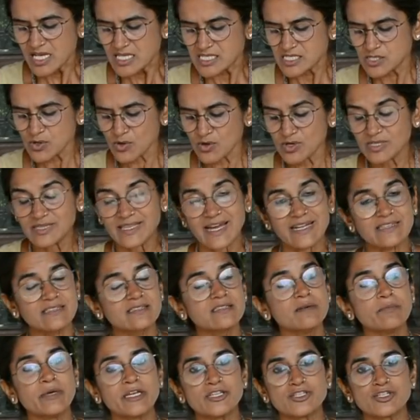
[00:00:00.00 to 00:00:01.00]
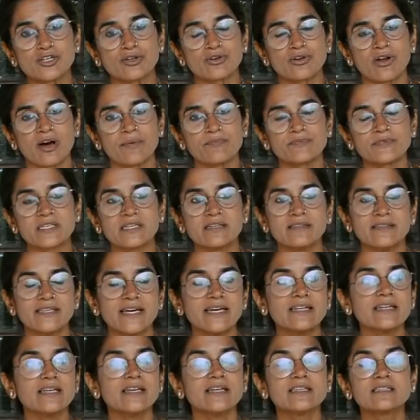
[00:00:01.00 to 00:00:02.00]
So that's the major crops.
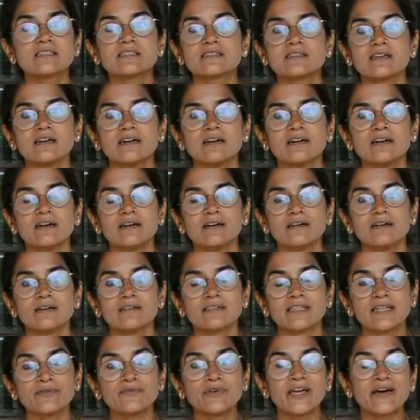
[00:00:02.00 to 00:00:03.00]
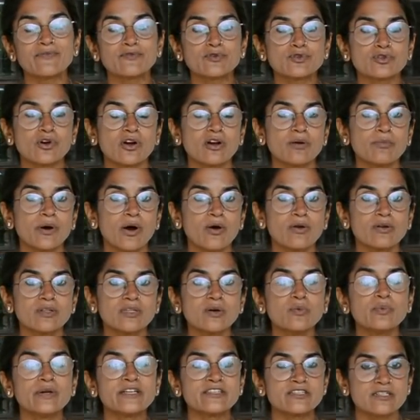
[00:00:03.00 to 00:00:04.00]
Then we have to talk
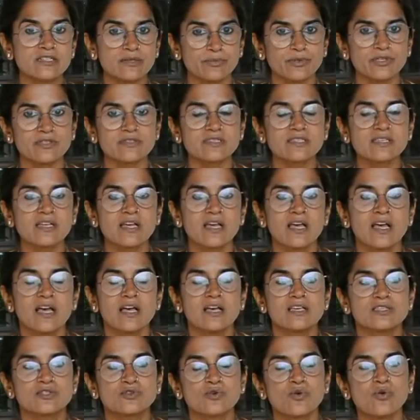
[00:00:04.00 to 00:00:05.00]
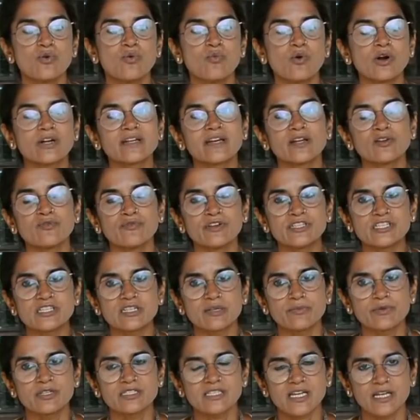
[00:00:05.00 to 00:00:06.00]
about the vegetables. So what kind of
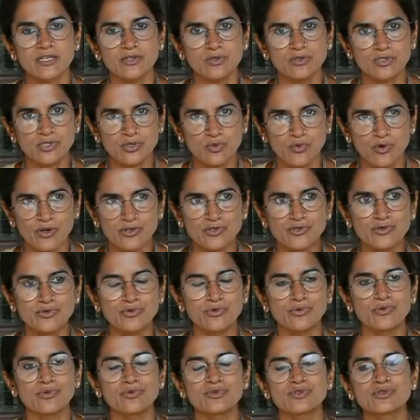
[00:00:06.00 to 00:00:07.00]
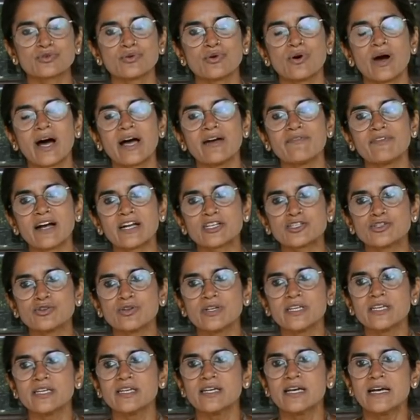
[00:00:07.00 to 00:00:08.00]
vegetables do you want to grow? So I've
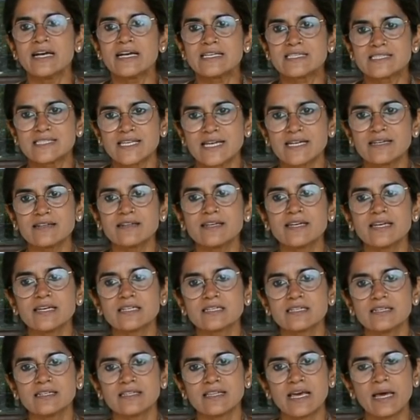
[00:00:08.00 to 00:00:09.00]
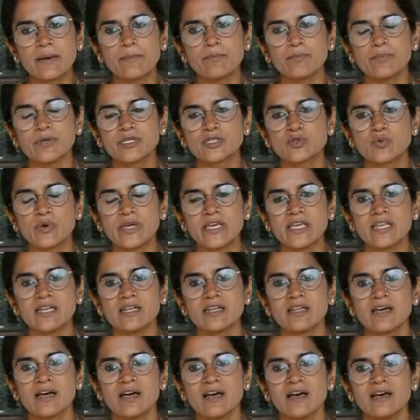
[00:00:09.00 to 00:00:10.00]
actually segregated them
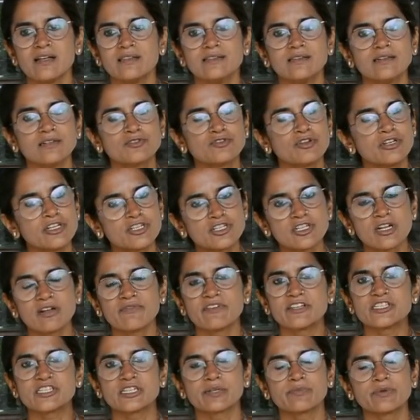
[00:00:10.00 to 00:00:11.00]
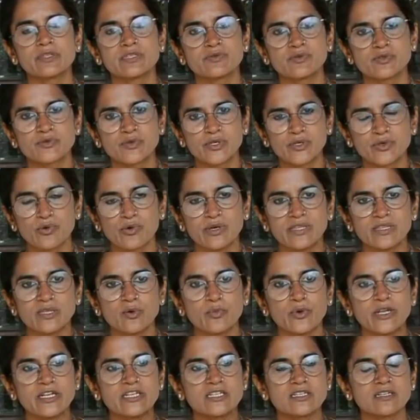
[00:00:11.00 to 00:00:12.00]
between the traditional vegetables which we grow in
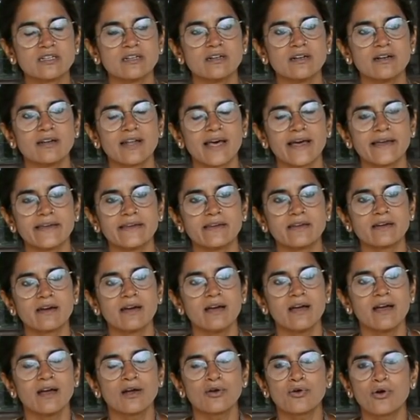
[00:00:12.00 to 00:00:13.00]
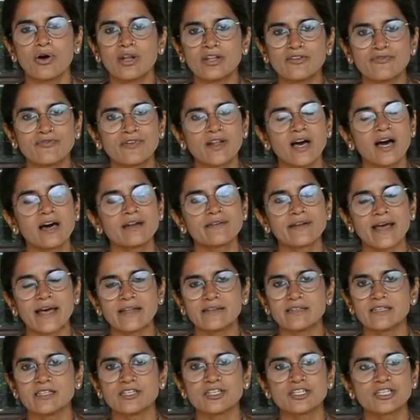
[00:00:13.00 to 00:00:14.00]
the winter, like cauliflower,
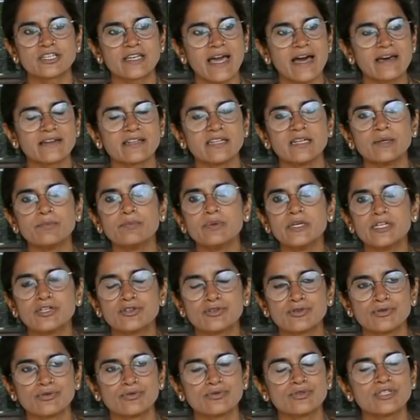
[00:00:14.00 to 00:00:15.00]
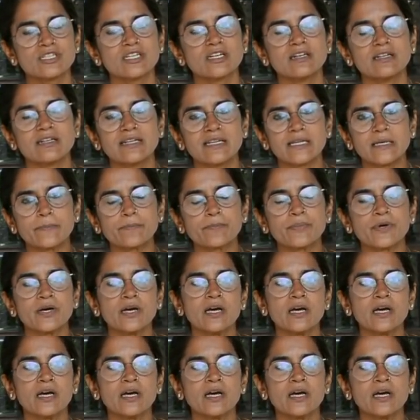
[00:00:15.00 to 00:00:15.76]
radish, carrot, beetroot, turnip,